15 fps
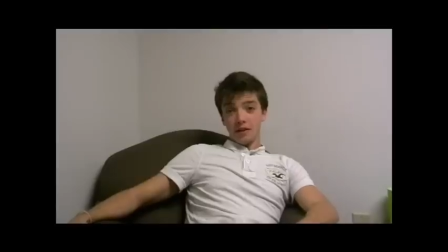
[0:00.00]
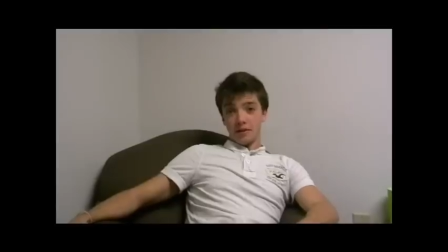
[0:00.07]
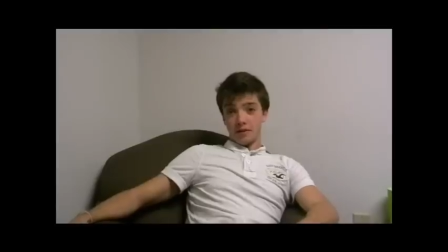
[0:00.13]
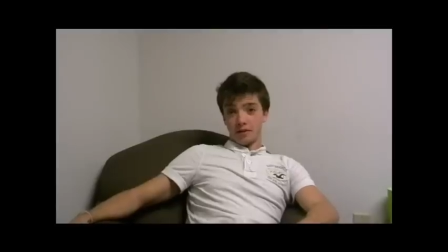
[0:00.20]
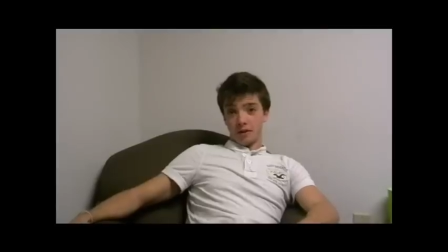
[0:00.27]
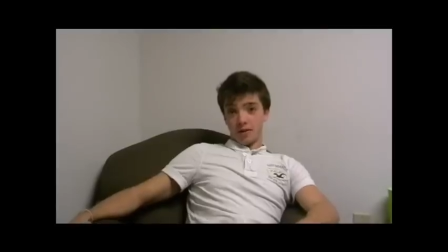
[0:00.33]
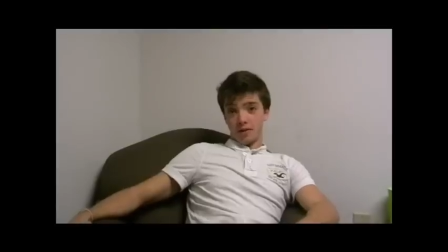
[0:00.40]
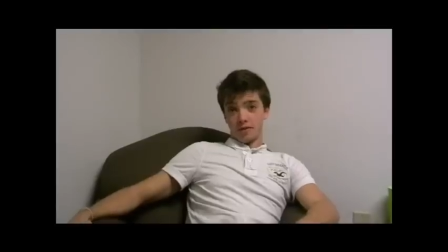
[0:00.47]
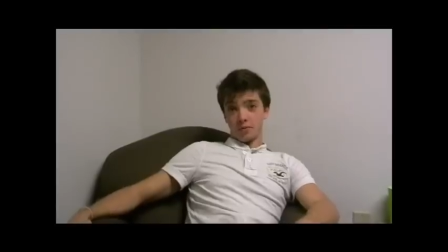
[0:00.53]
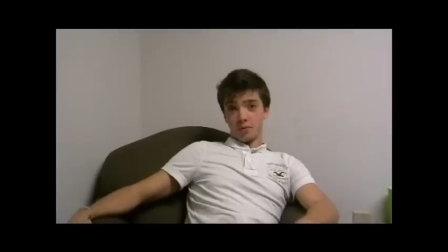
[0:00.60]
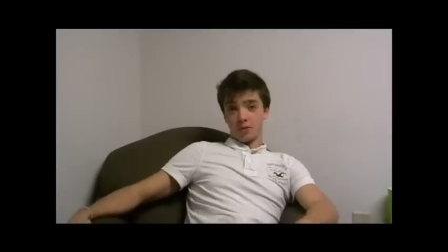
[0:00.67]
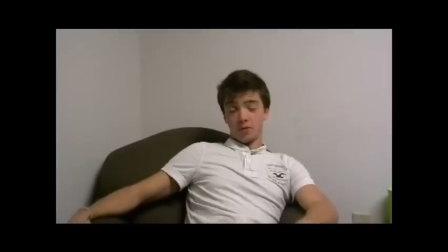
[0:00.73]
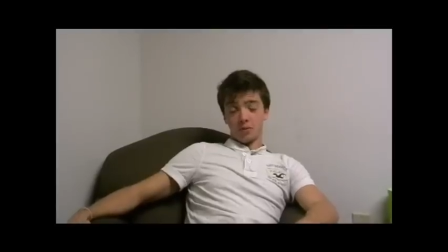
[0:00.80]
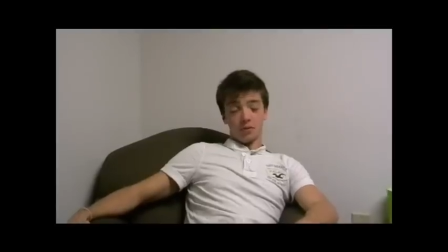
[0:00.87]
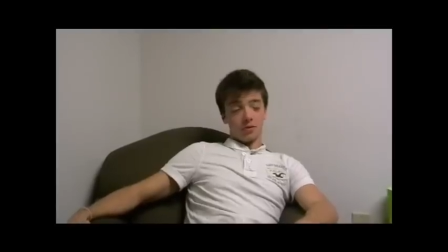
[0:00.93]
It's awesome,
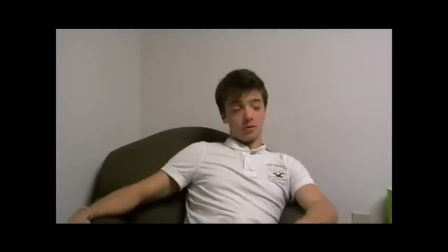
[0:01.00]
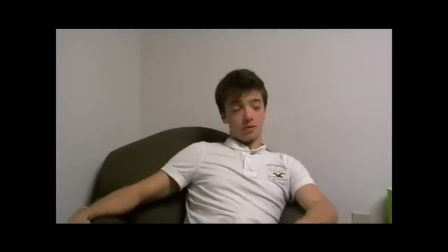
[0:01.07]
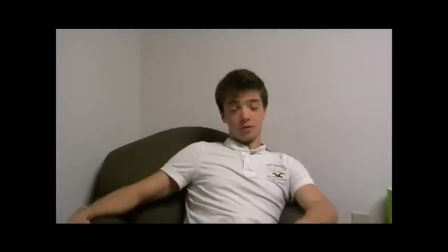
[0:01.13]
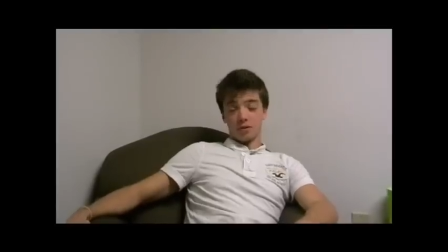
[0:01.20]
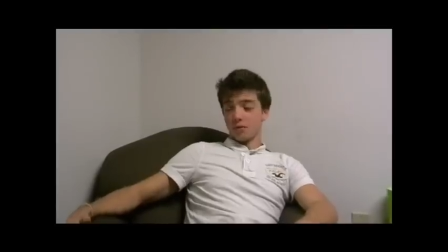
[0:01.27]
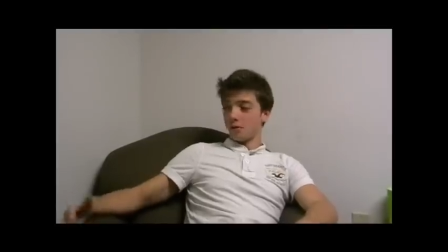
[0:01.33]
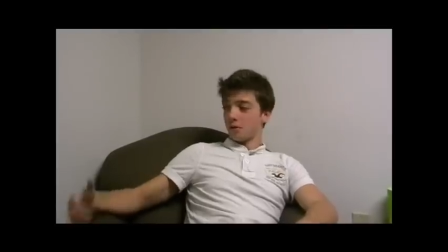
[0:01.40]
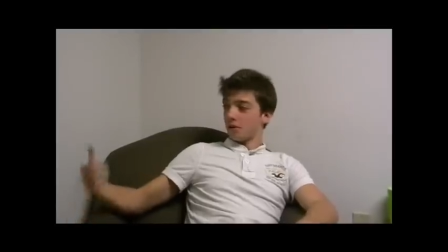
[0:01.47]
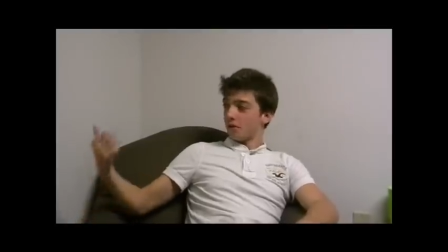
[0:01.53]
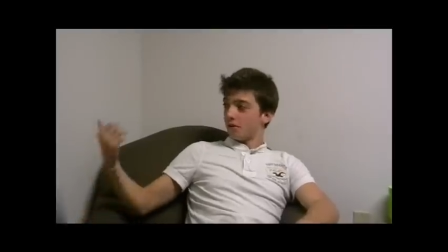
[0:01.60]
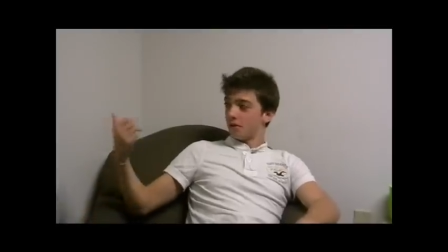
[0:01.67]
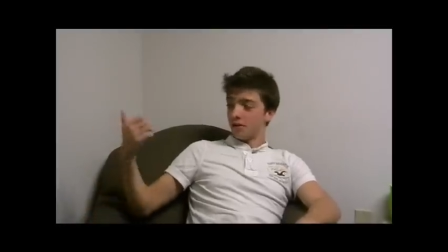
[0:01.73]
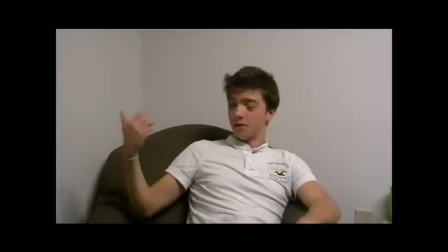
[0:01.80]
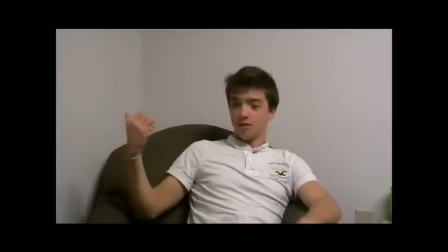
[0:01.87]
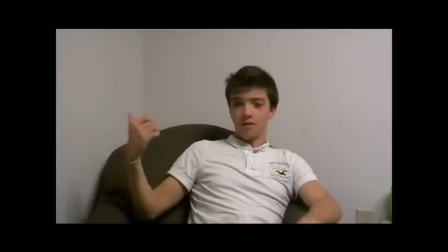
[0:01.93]
especially compared to
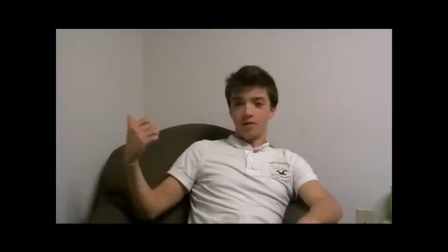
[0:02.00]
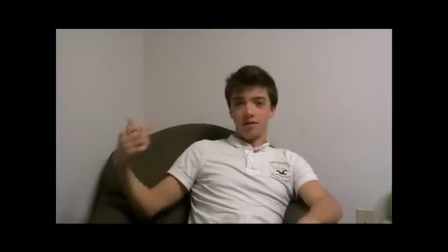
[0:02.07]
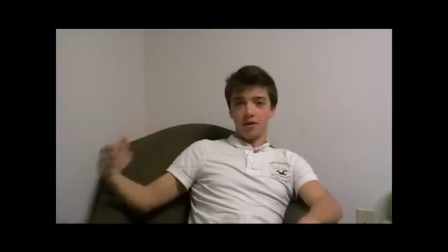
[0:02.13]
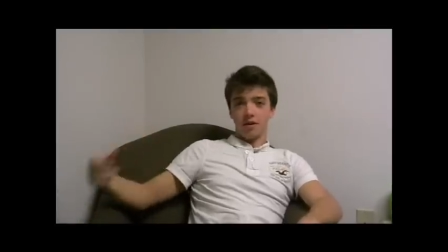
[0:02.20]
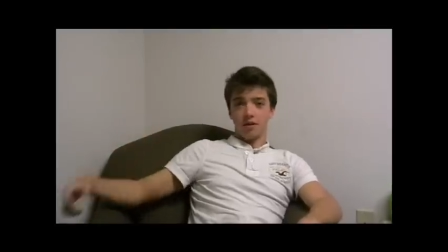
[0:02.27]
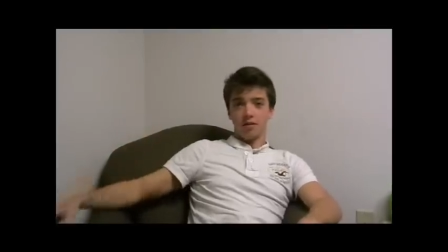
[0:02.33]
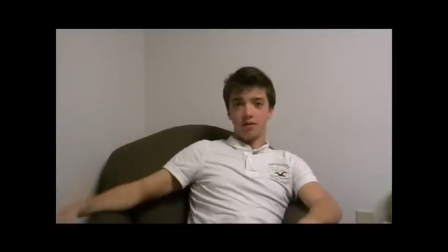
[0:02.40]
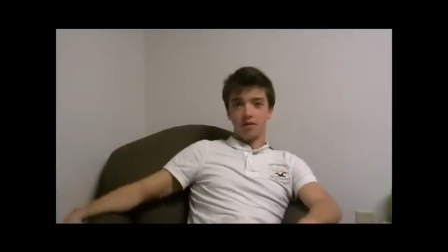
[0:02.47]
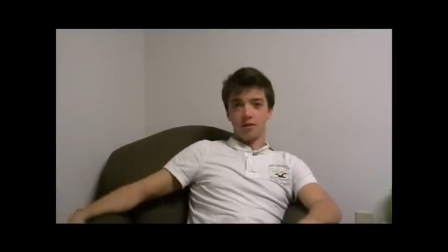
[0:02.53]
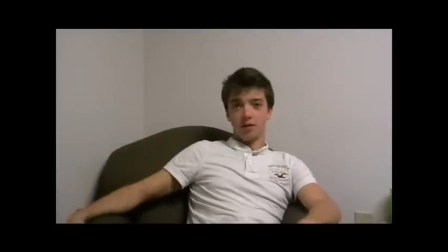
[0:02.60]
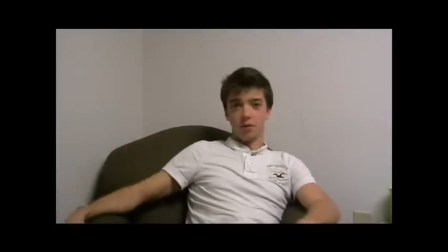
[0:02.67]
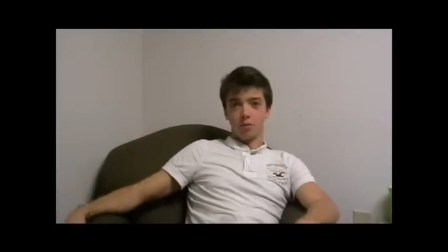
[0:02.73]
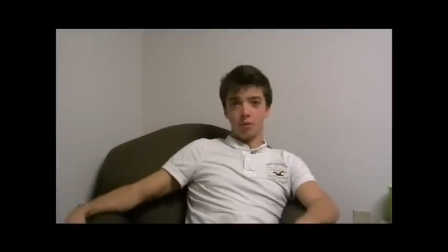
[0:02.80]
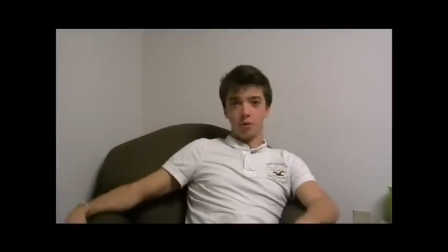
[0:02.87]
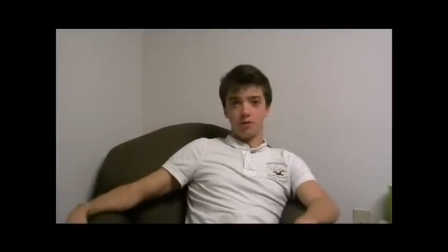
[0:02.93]
that you know
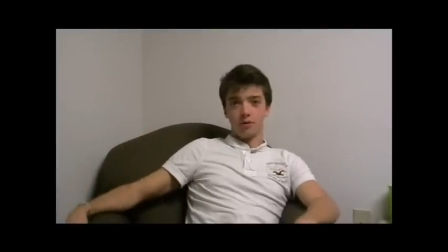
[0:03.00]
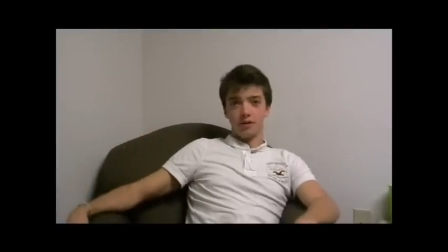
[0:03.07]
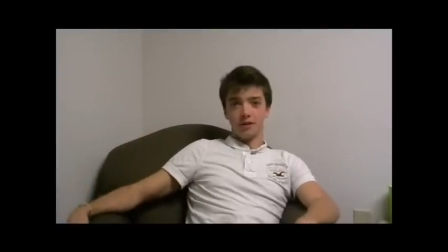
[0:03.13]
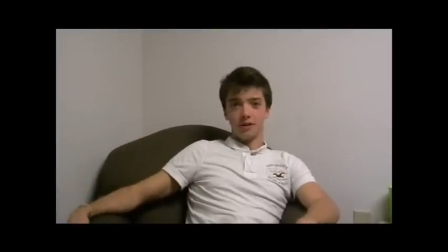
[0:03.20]
dump over